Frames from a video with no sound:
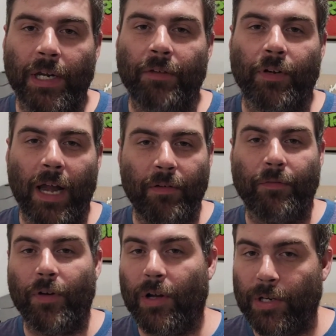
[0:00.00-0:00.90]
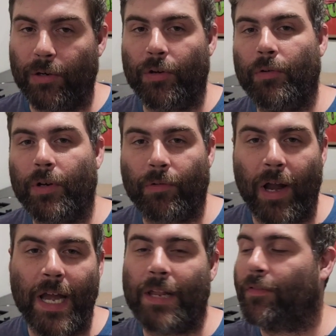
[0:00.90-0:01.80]
If you're having fun, you're doing it
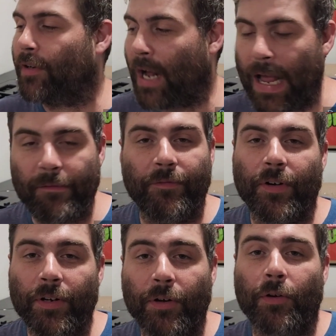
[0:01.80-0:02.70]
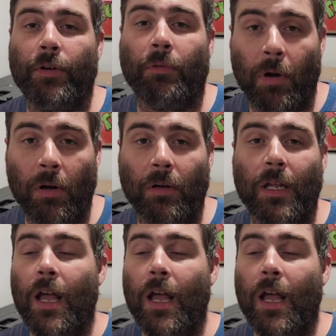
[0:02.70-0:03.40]
right. If you're not having fun, you're doing it wrong.